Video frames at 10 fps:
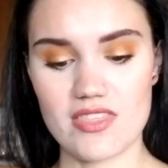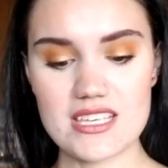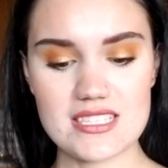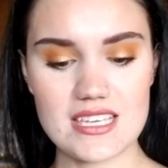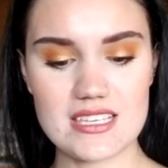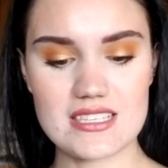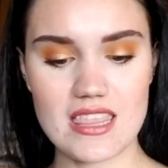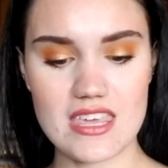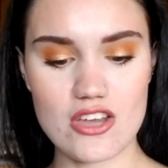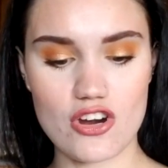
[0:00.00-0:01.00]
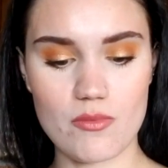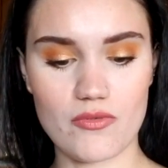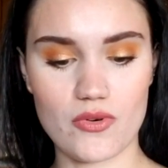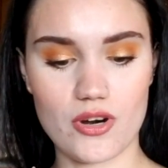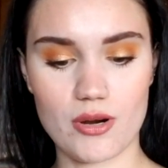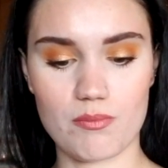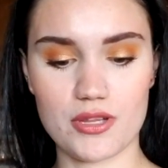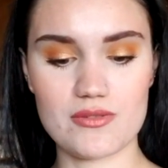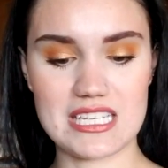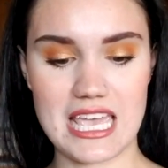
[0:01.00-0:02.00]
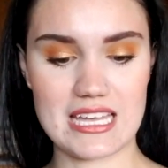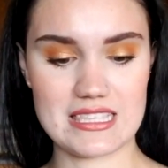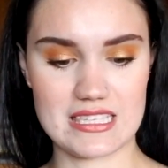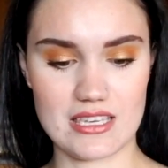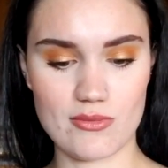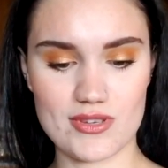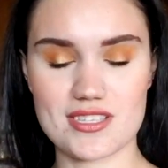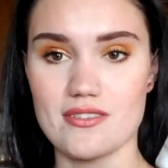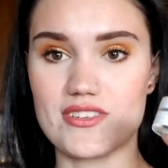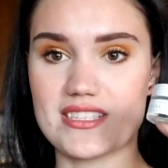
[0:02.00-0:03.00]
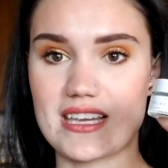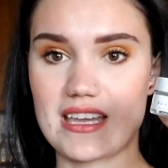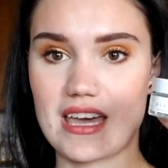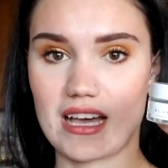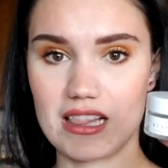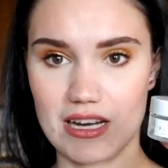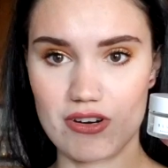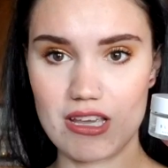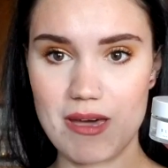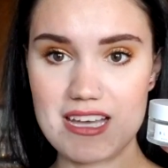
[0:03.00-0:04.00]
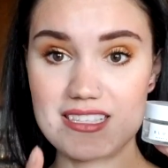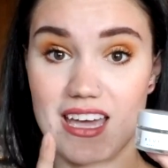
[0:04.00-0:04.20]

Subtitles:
This is the Herbivore Blue Tansy Resurfacing Clarity Mask.